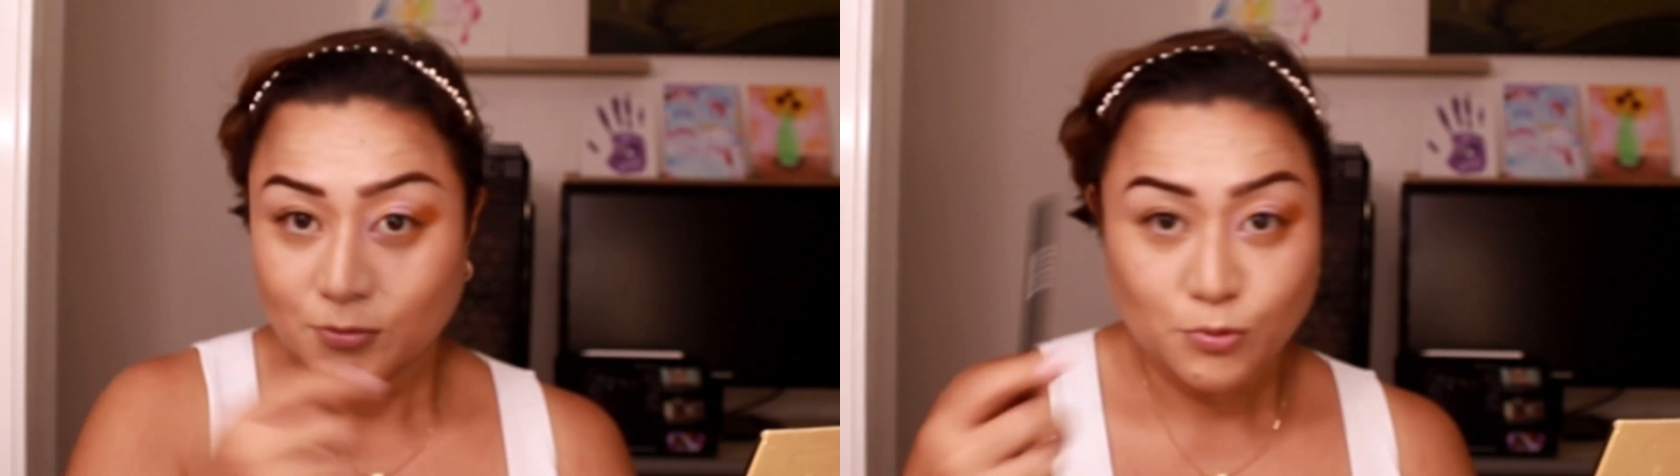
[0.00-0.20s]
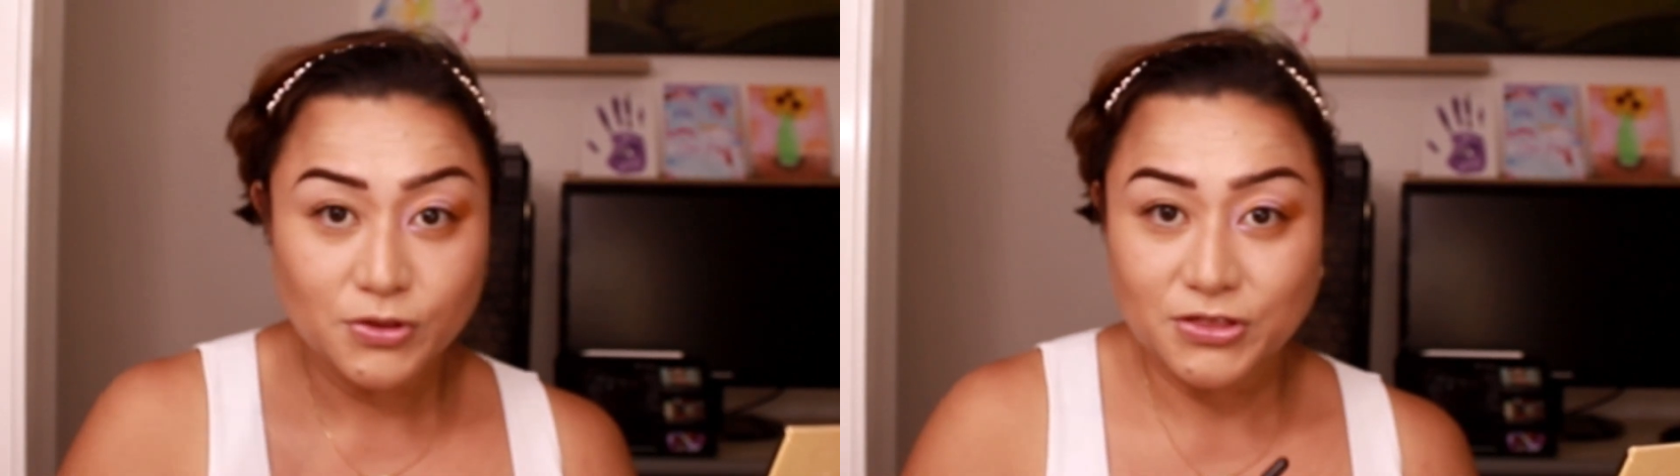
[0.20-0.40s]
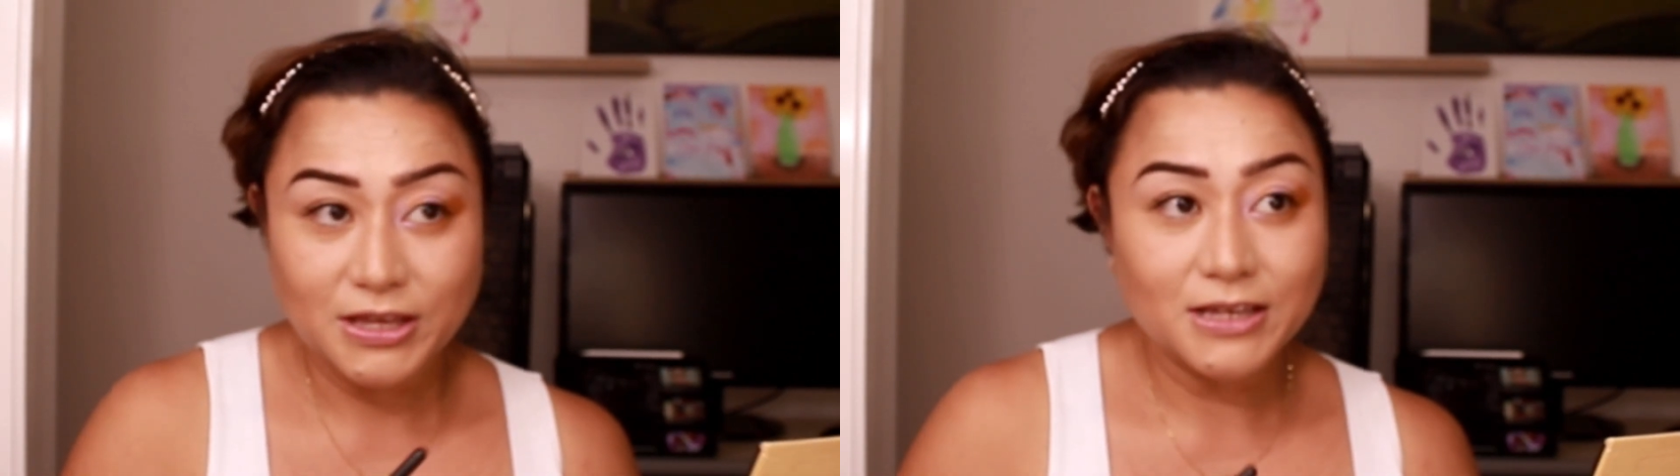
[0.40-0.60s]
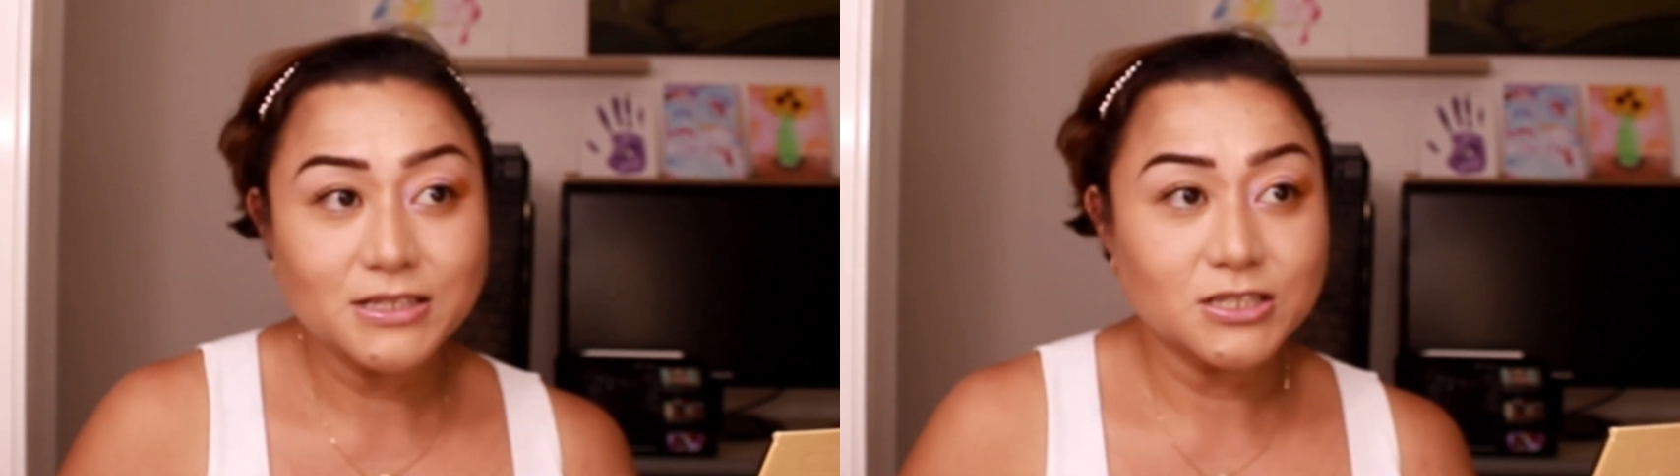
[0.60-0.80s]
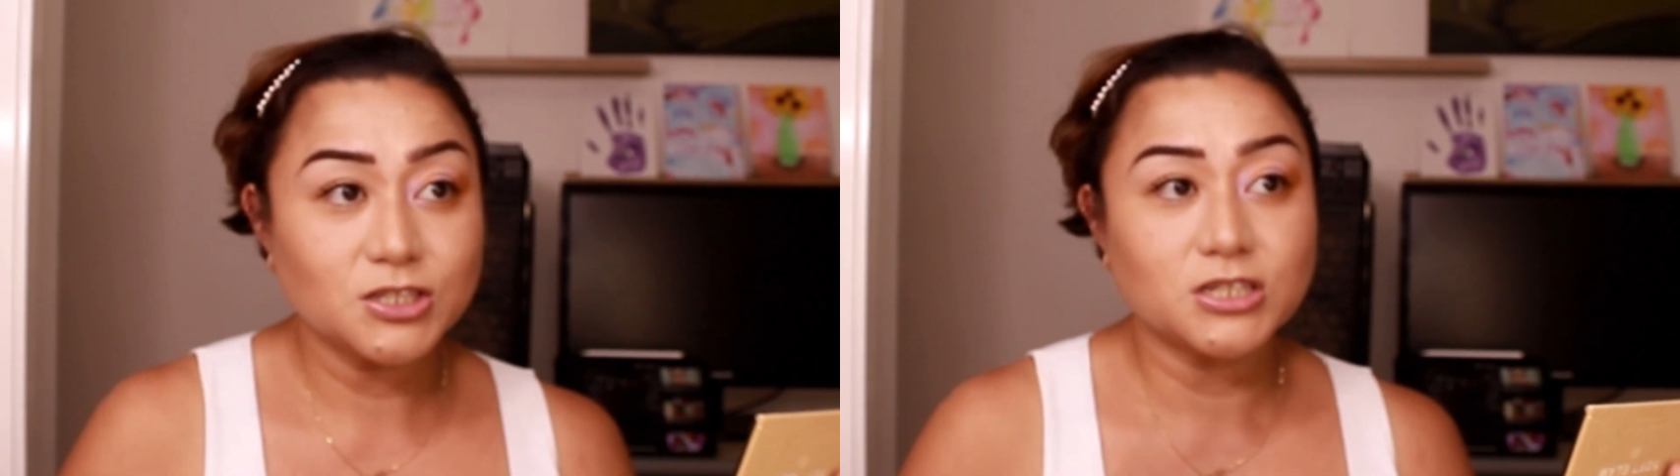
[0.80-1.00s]
with
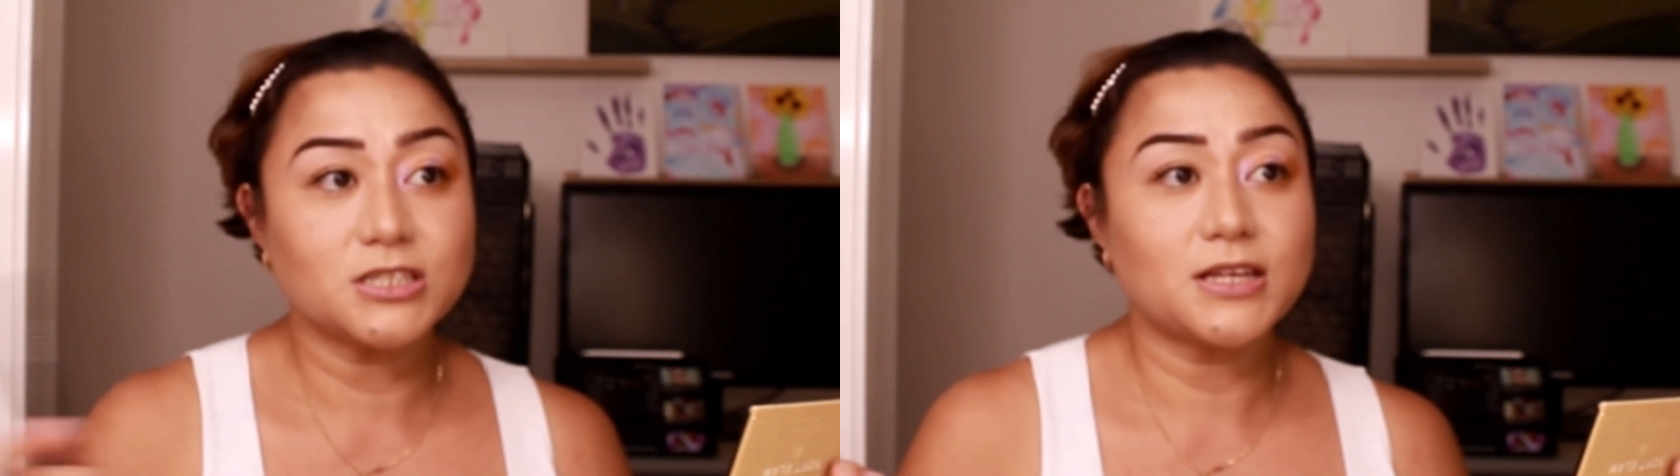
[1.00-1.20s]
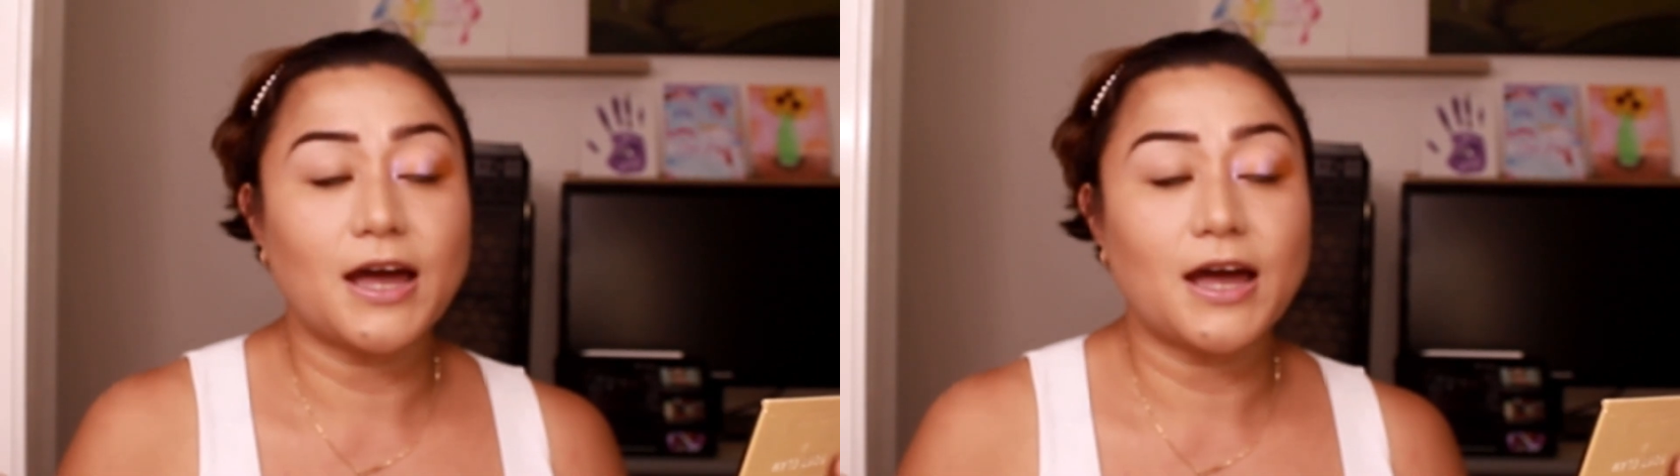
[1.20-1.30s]
this, just the